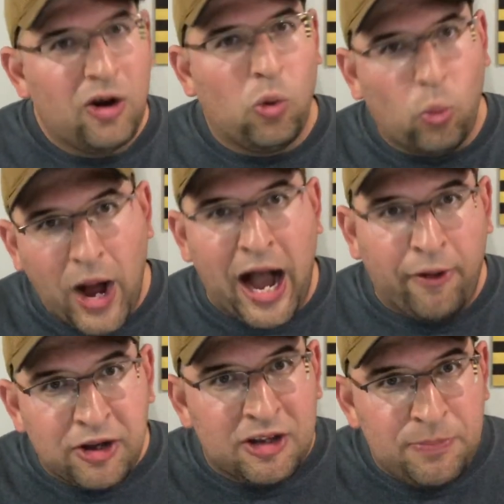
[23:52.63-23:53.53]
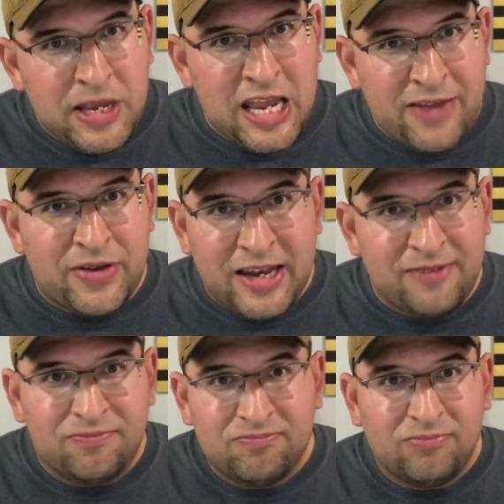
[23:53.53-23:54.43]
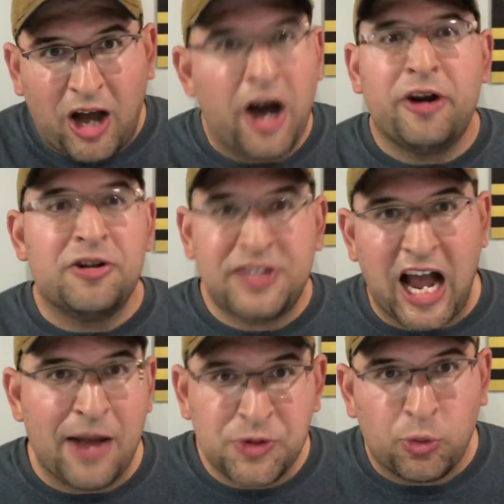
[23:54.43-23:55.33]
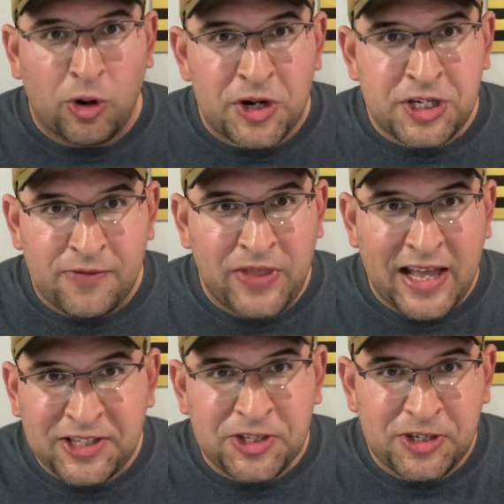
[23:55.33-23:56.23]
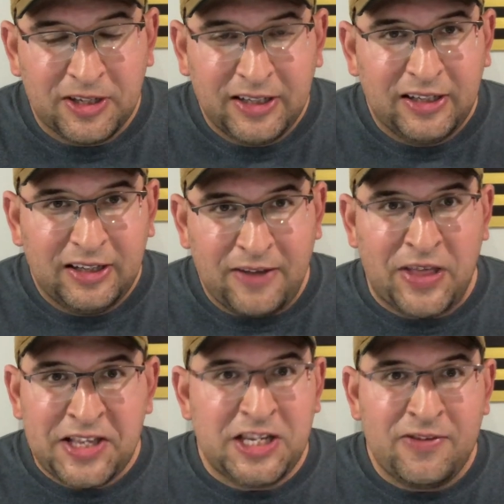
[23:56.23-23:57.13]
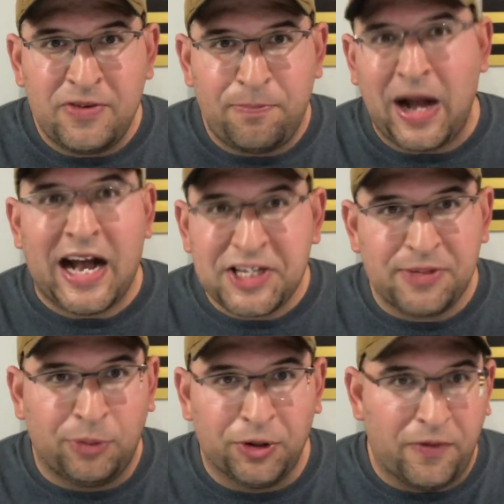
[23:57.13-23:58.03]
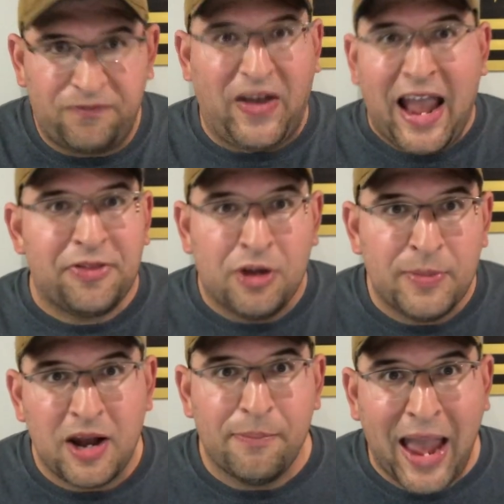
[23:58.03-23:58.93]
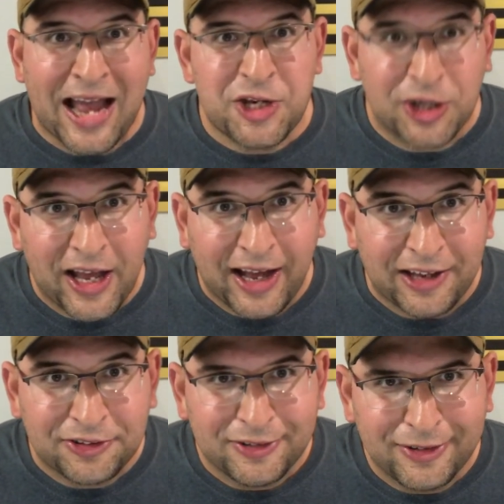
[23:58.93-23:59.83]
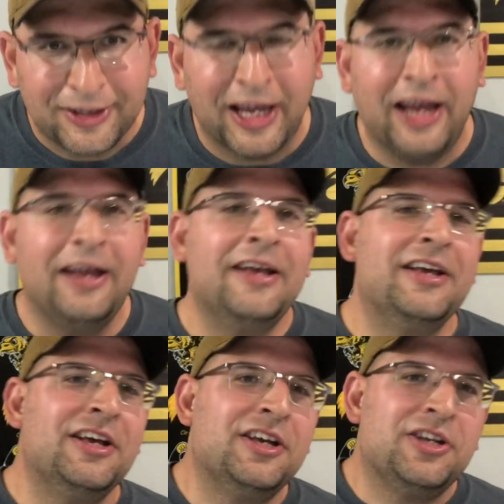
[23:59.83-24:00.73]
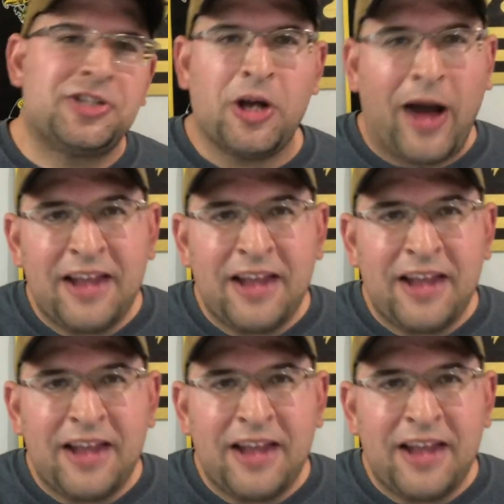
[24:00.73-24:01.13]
wow, it could be even 100 times worse if that's even possible to fathom and imagine, guys, okay? So I